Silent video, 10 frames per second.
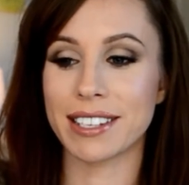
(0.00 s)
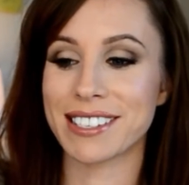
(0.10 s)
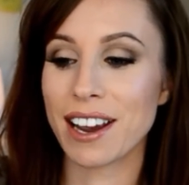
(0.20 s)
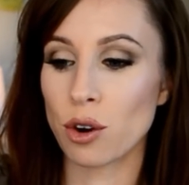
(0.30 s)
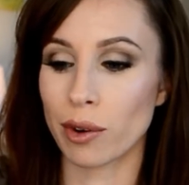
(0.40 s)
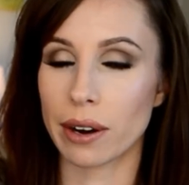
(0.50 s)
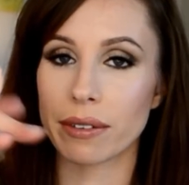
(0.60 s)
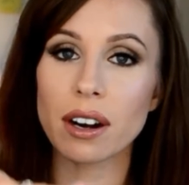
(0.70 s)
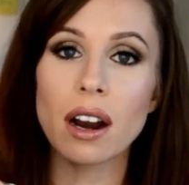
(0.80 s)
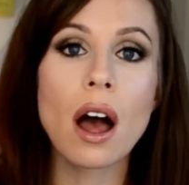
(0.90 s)
It's like a
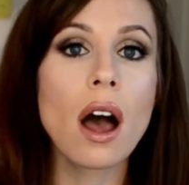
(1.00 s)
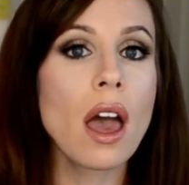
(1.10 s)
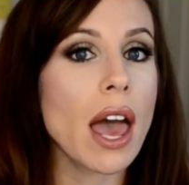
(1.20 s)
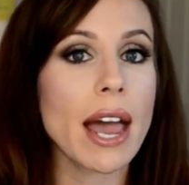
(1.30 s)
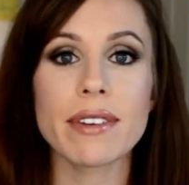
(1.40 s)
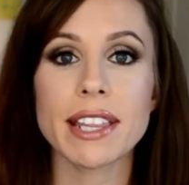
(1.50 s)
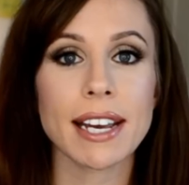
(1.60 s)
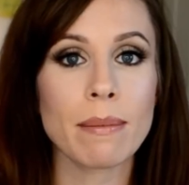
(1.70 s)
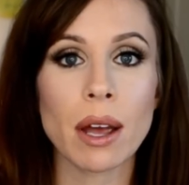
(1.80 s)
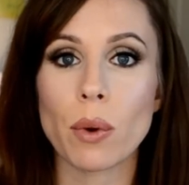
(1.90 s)
river. Everything
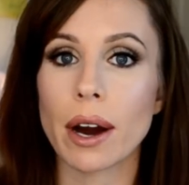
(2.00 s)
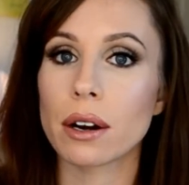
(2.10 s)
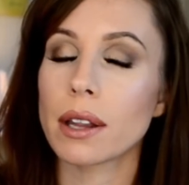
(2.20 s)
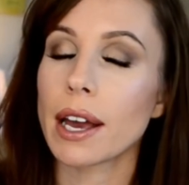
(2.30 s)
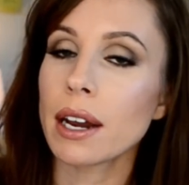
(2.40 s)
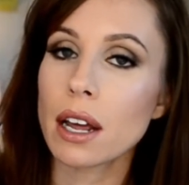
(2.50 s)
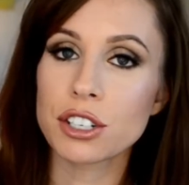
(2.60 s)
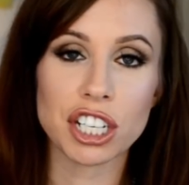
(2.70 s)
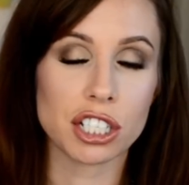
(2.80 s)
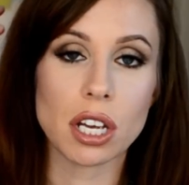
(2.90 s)
on my waterline
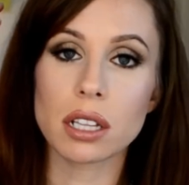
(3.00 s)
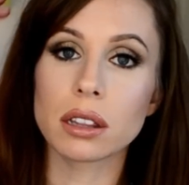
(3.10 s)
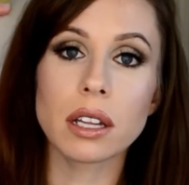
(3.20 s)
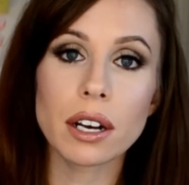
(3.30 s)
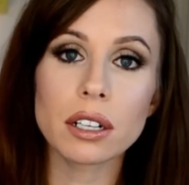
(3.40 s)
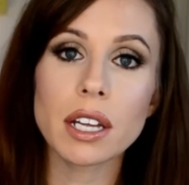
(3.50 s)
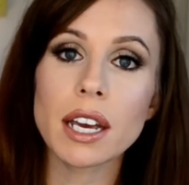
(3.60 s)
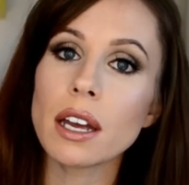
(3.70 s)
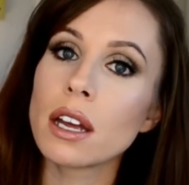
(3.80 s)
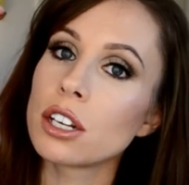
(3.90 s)
just
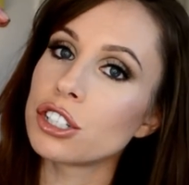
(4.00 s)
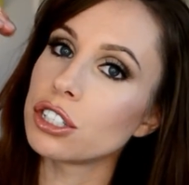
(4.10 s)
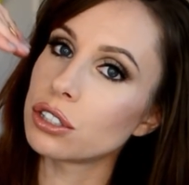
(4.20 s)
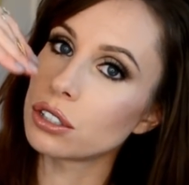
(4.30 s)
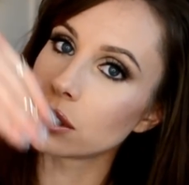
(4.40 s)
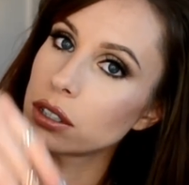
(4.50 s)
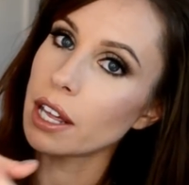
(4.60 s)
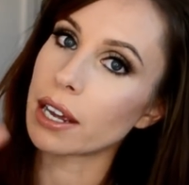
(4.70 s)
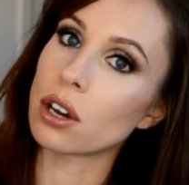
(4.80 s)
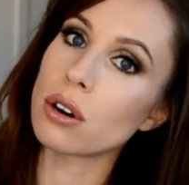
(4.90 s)
literally
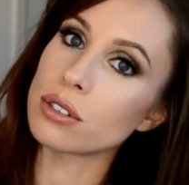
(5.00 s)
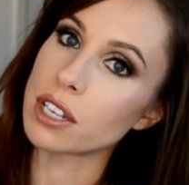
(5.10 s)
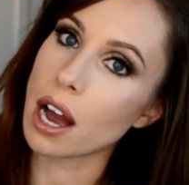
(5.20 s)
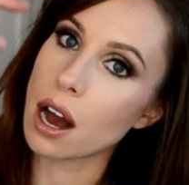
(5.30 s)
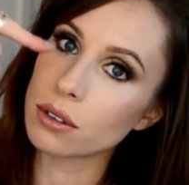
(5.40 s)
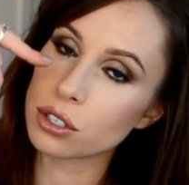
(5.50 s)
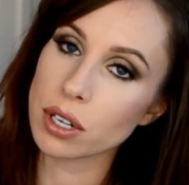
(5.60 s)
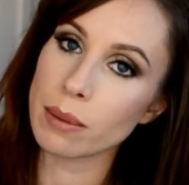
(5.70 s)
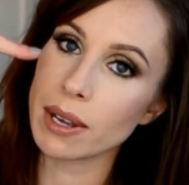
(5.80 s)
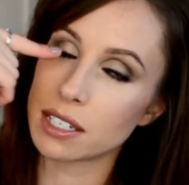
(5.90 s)
like goes
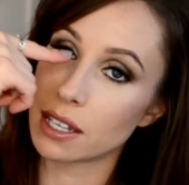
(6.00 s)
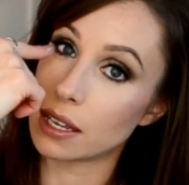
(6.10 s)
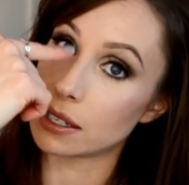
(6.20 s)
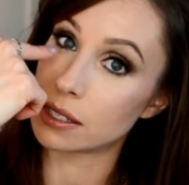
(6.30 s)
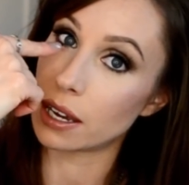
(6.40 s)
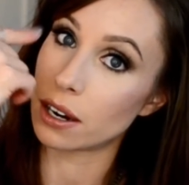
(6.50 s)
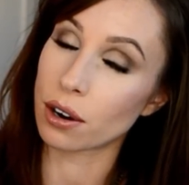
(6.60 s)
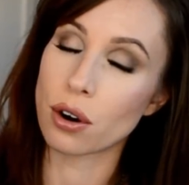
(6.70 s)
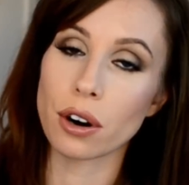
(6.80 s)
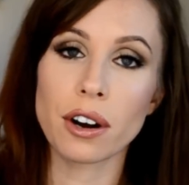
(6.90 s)
downstream into this inner
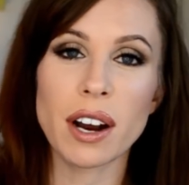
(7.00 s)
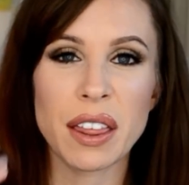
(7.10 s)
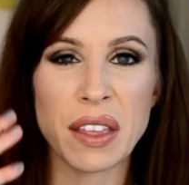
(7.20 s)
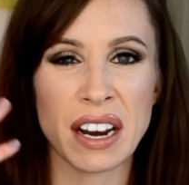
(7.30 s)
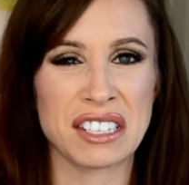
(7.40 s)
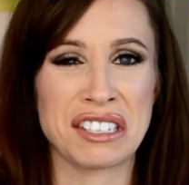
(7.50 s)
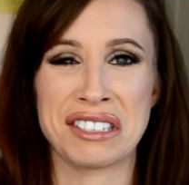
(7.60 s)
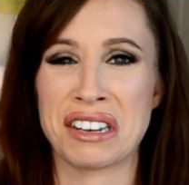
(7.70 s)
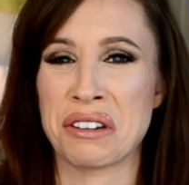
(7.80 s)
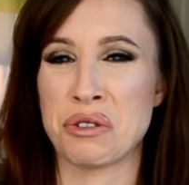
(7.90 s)
corner and then it's
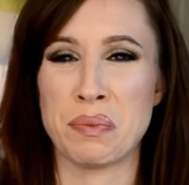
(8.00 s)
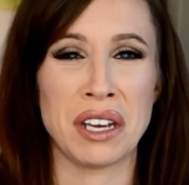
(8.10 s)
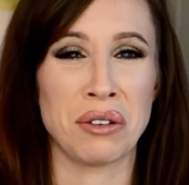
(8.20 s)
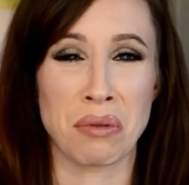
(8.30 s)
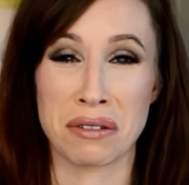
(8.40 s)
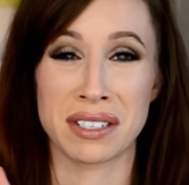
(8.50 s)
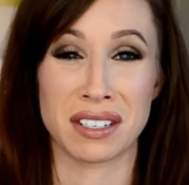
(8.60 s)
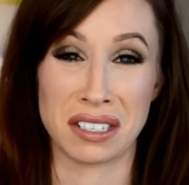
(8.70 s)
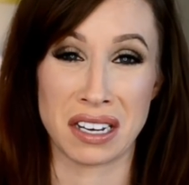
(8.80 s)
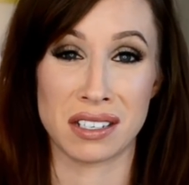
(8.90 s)
just a goopy gross
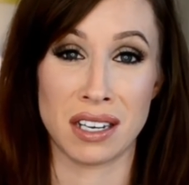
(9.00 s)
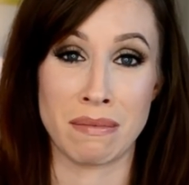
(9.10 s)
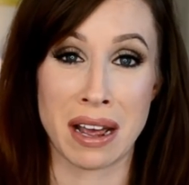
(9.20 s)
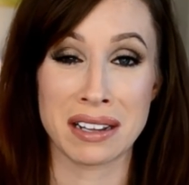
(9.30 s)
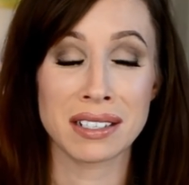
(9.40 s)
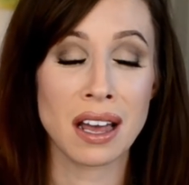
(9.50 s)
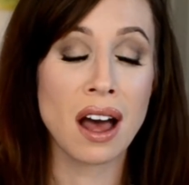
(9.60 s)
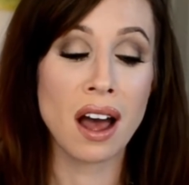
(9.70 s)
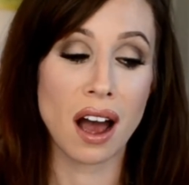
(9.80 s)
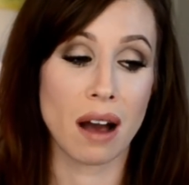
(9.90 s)
disgusting mess
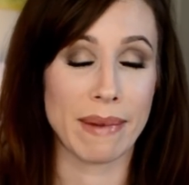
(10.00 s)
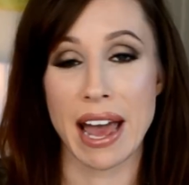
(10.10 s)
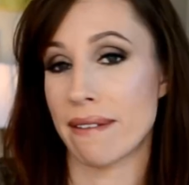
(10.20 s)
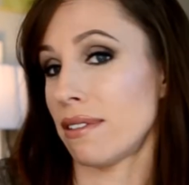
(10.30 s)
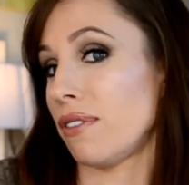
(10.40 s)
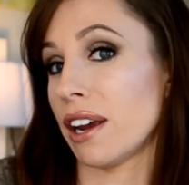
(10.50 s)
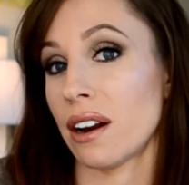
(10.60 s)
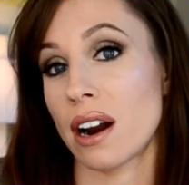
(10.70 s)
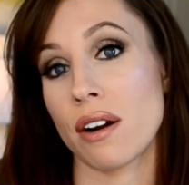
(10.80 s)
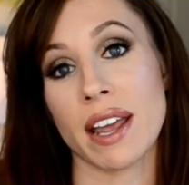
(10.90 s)
um, I haven't figured
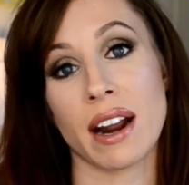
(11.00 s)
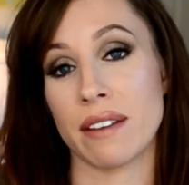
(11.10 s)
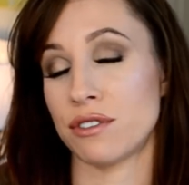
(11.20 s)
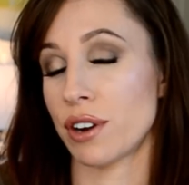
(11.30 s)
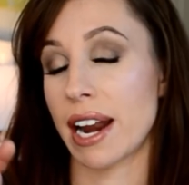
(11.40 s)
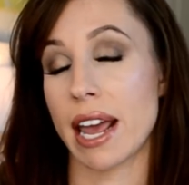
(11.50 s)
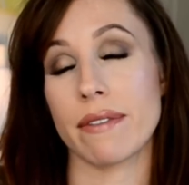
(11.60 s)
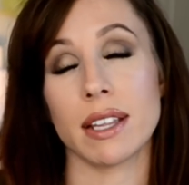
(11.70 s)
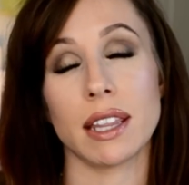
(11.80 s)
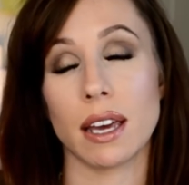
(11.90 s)
it out yet I've tried
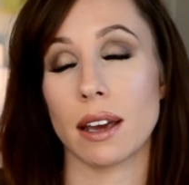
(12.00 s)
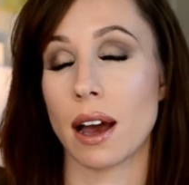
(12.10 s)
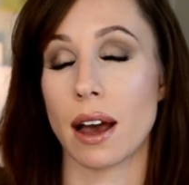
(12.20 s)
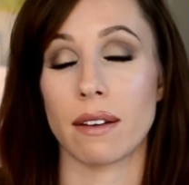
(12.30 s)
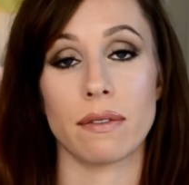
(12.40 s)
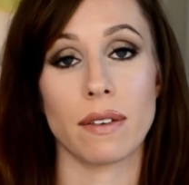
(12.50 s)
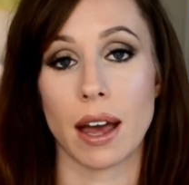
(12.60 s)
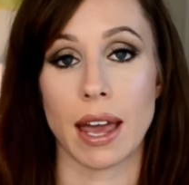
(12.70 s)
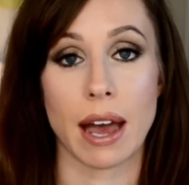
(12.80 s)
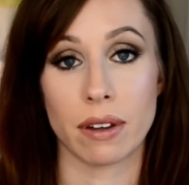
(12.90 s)
everything I've
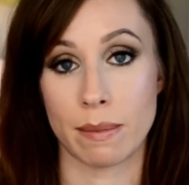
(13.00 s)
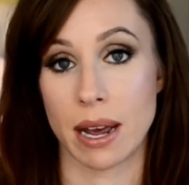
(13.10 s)
I haven't